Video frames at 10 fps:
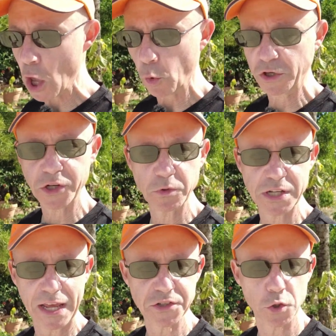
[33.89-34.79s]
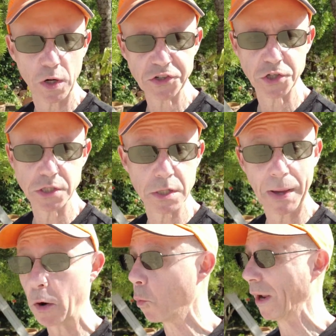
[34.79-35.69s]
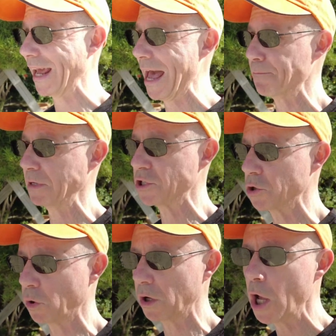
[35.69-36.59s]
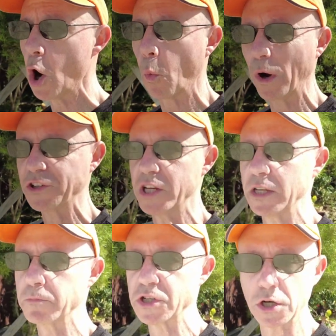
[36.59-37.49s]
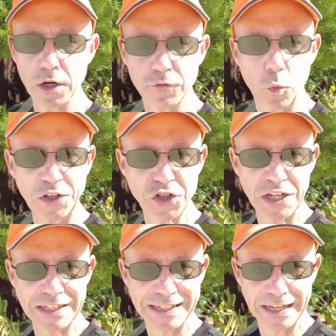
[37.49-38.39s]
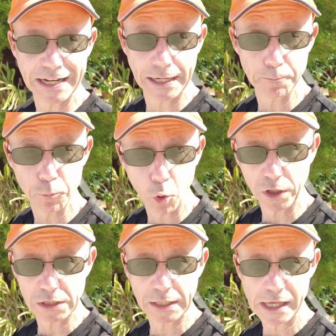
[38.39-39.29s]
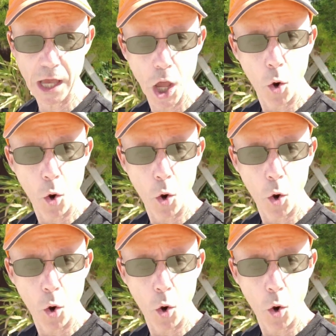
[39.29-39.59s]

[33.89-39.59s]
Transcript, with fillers: where she was asked questions about what happened to her, what she observed, what she did, and importantly,